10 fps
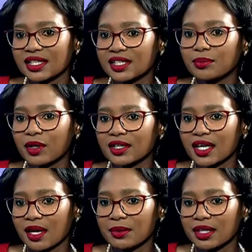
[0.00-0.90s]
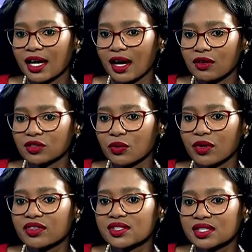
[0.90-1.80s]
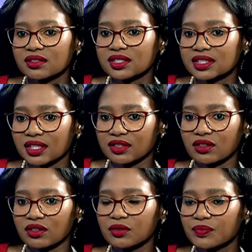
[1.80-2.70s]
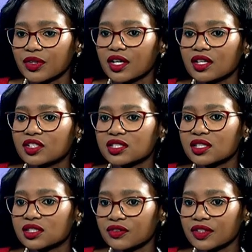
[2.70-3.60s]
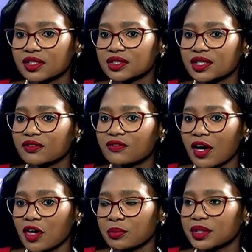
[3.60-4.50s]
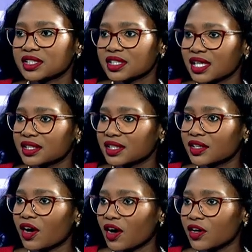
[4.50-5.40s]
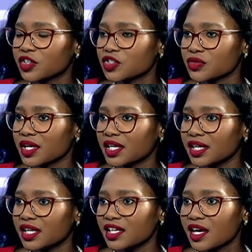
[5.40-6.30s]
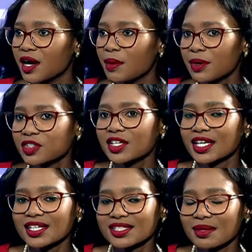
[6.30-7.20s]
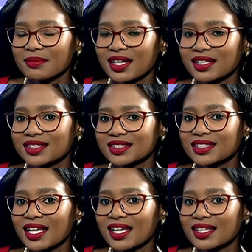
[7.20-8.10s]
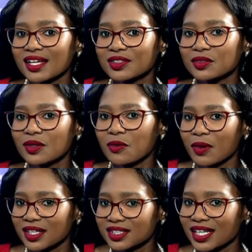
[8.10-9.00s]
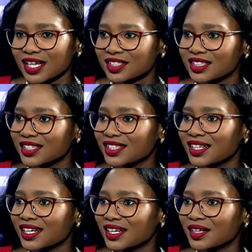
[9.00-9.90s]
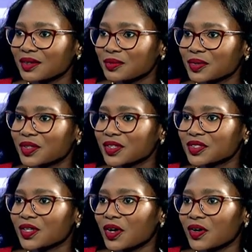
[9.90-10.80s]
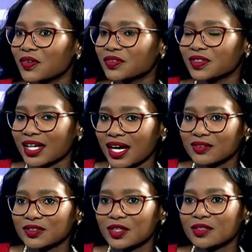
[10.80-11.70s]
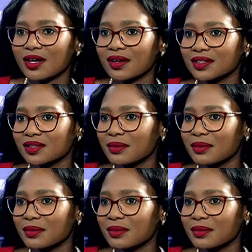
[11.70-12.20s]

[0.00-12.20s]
they keep on coming out with still signal just the difficult environment that they are trading in. But you're getting some analysts saying that, you know what, actually, because of the kind of turnaround in the